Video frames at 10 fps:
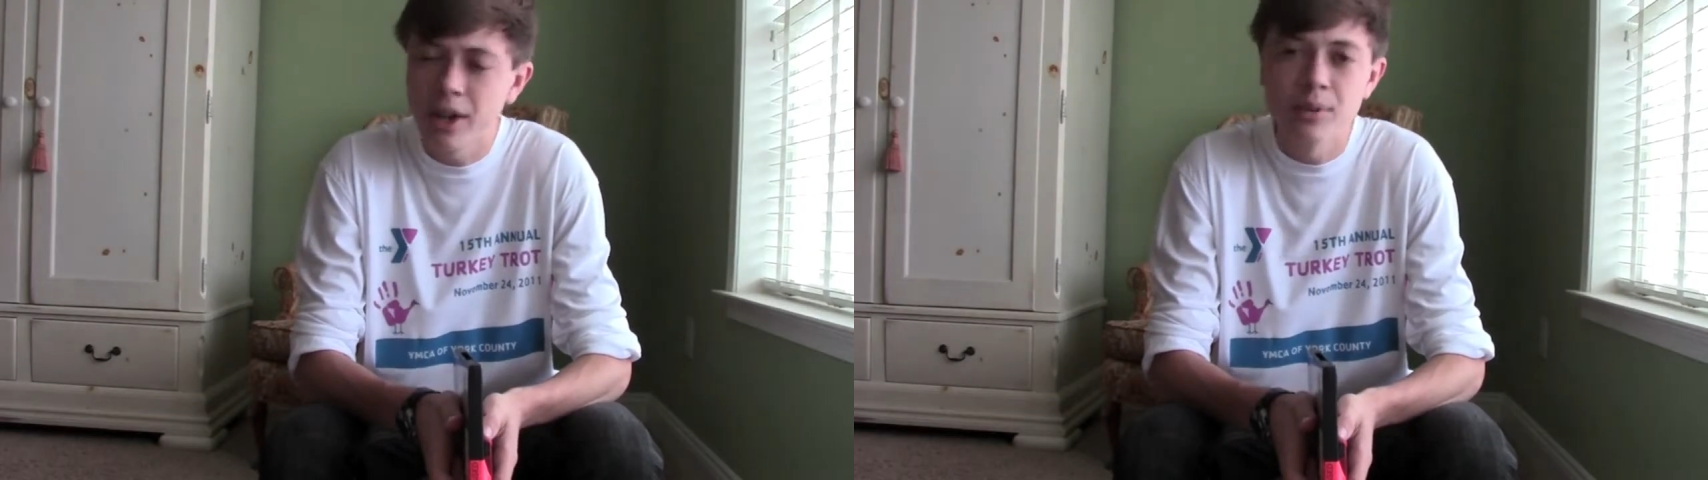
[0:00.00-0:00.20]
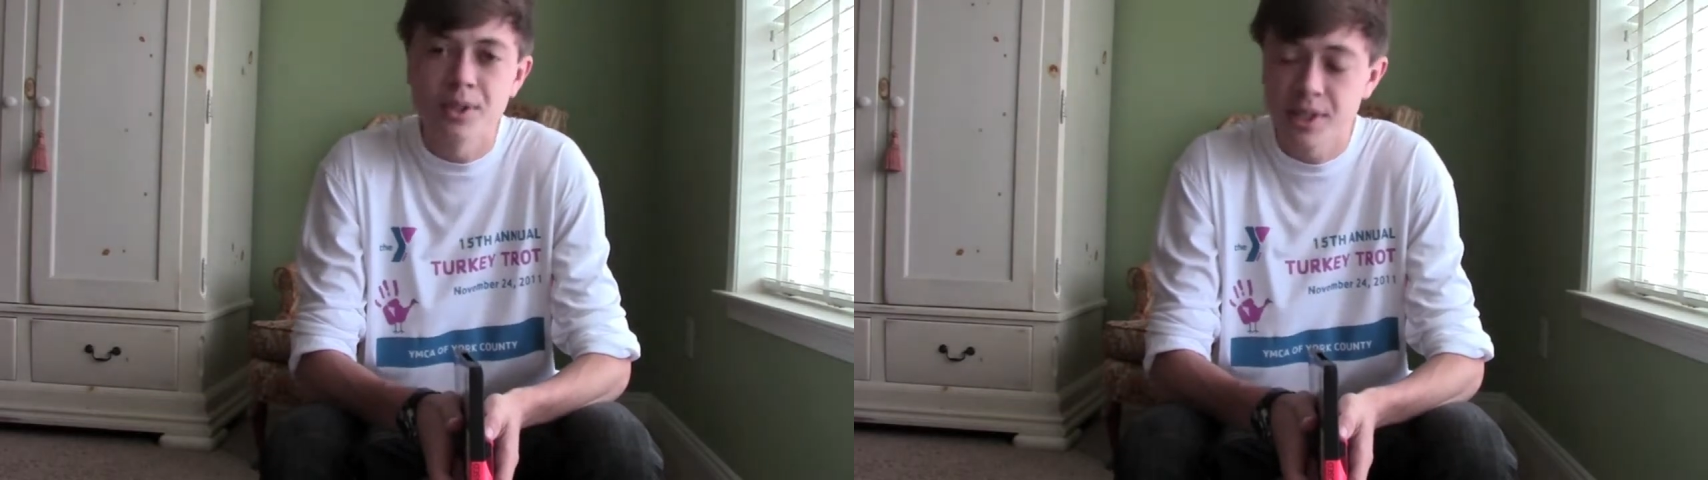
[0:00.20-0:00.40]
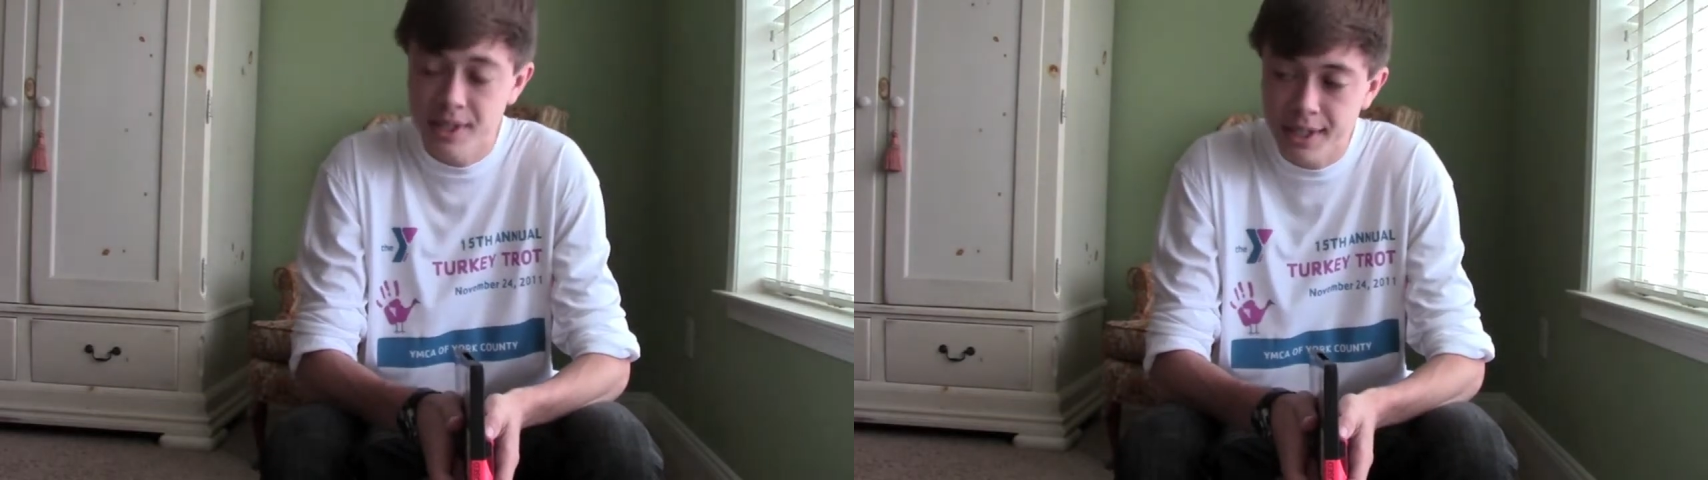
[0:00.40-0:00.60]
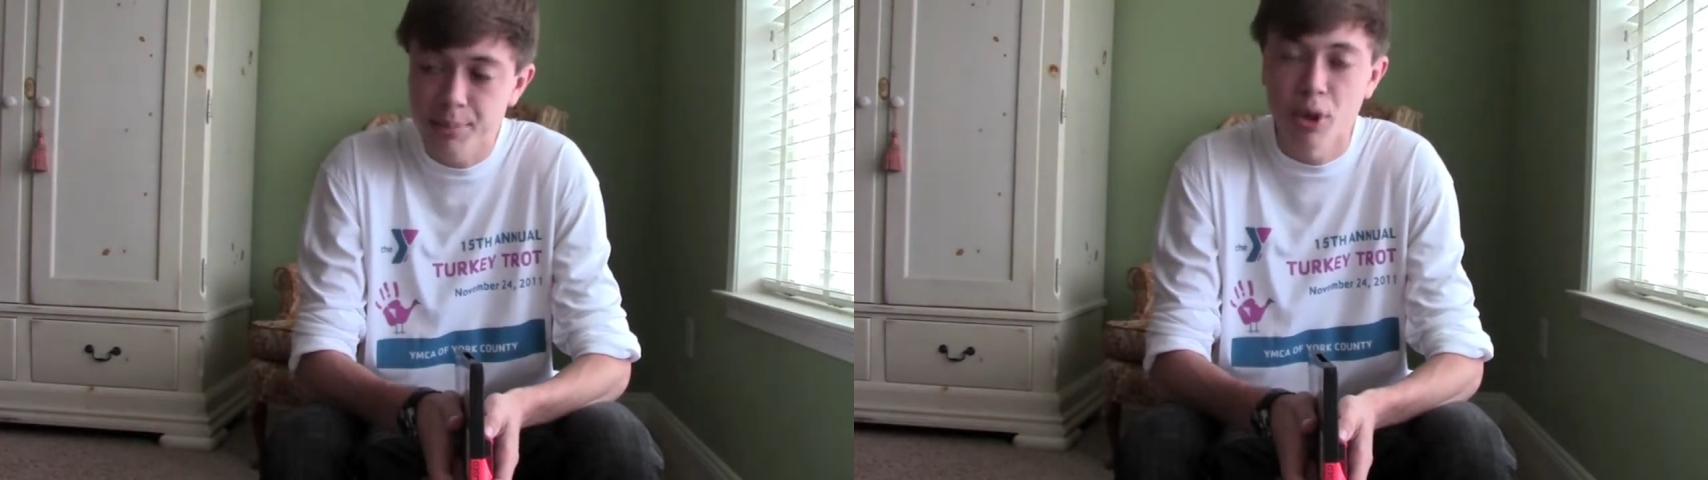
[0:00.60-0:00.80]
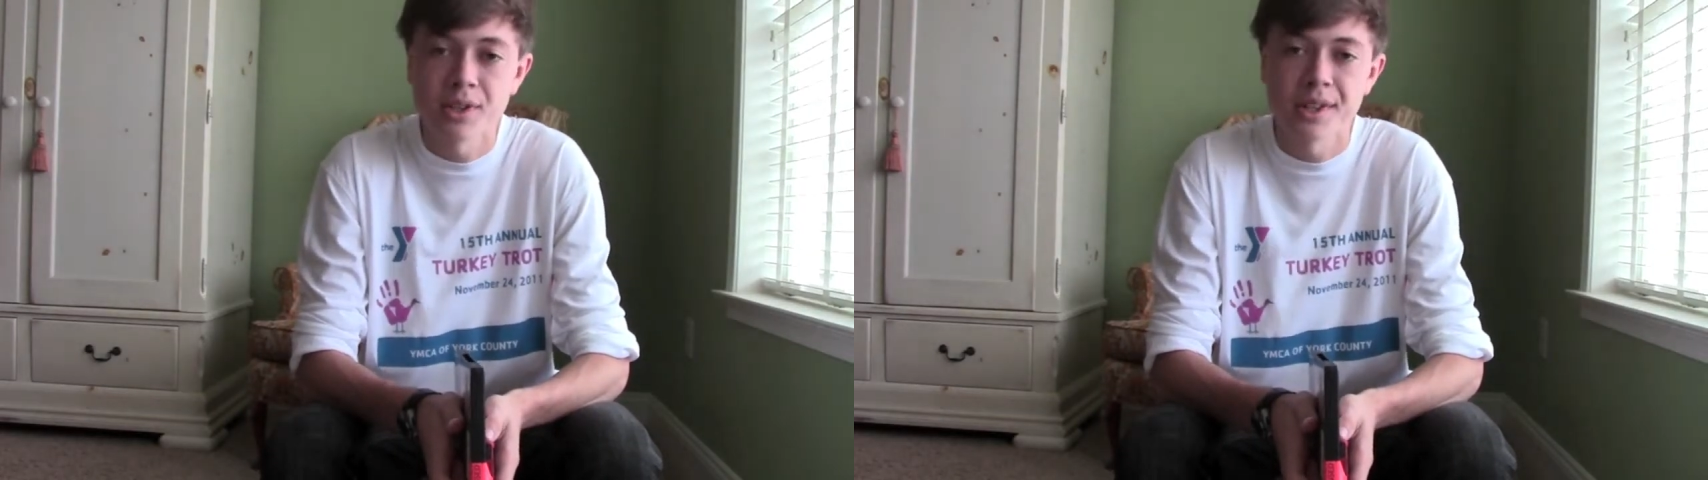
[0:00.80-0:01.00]
own distinct
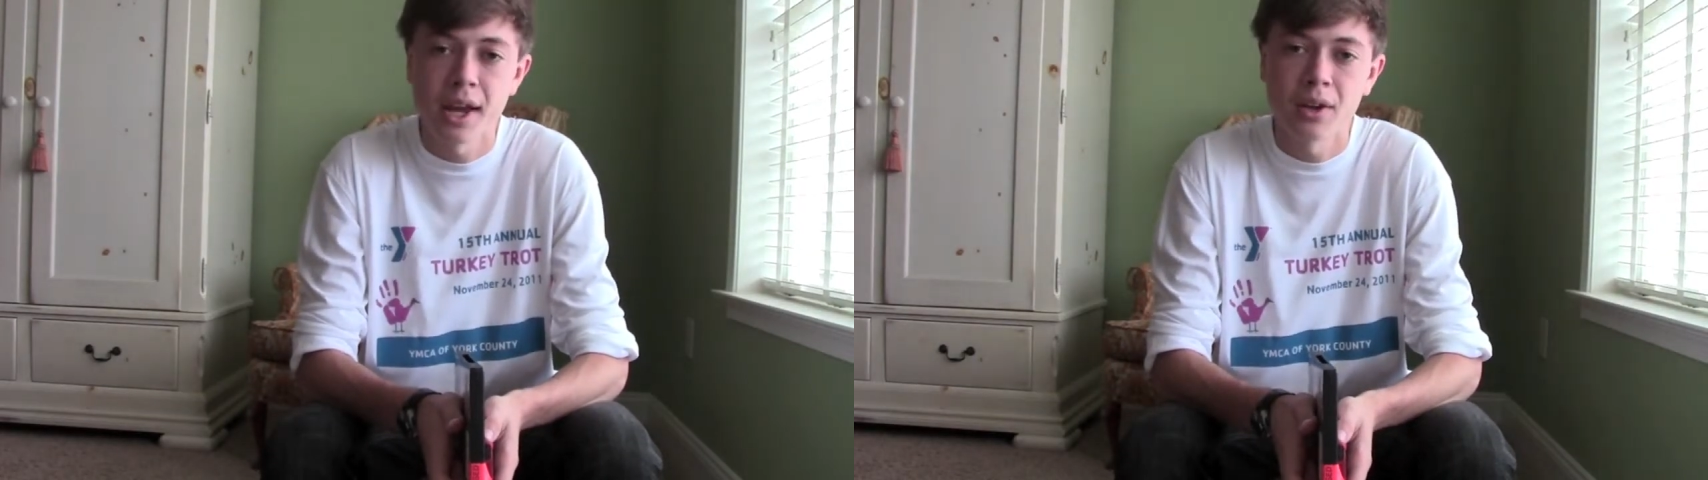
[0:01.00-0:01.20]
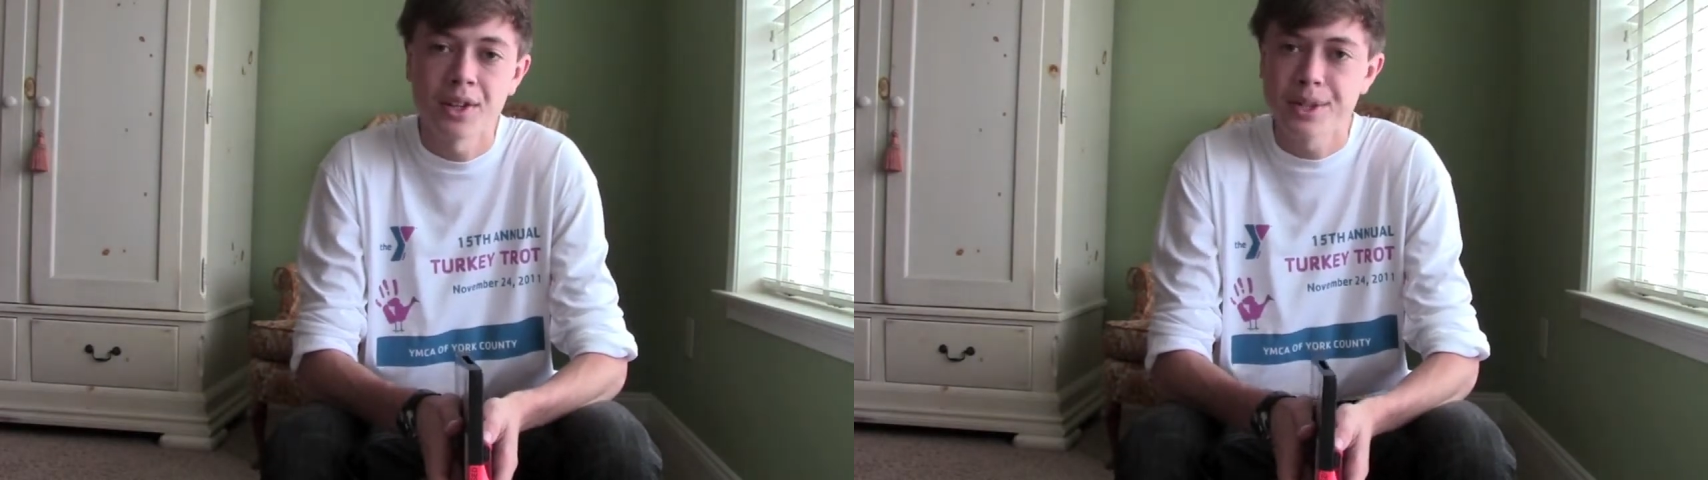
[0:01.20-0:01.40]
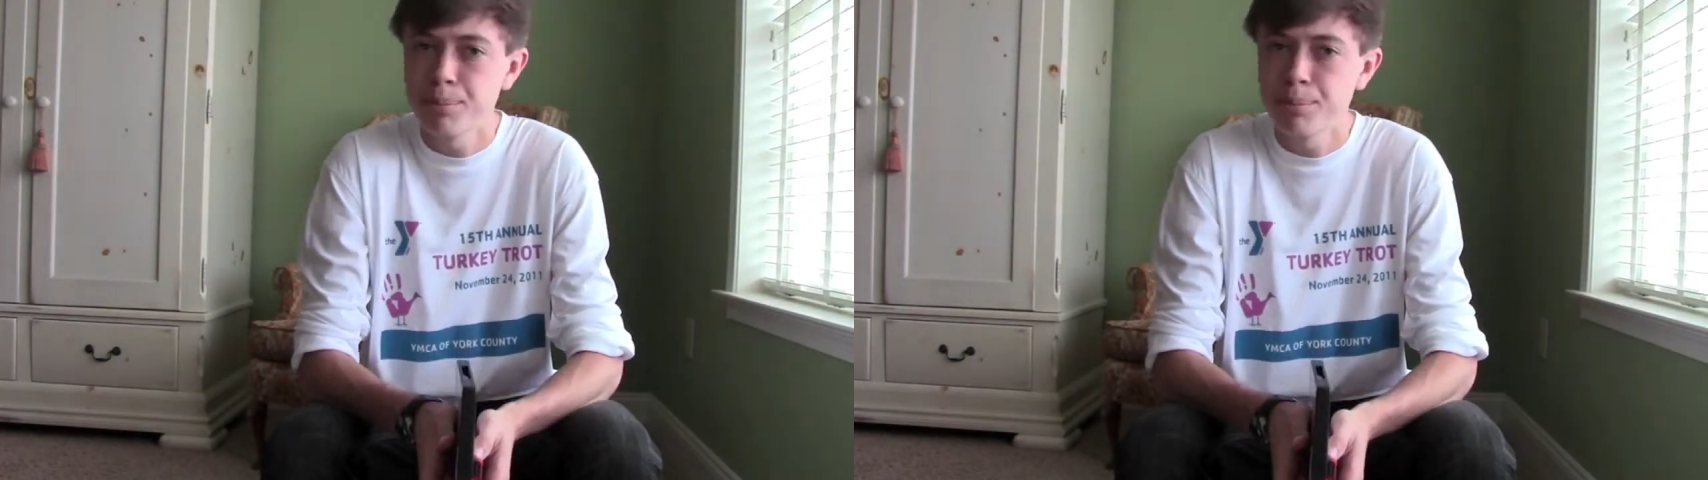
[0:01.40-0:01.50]
personalities,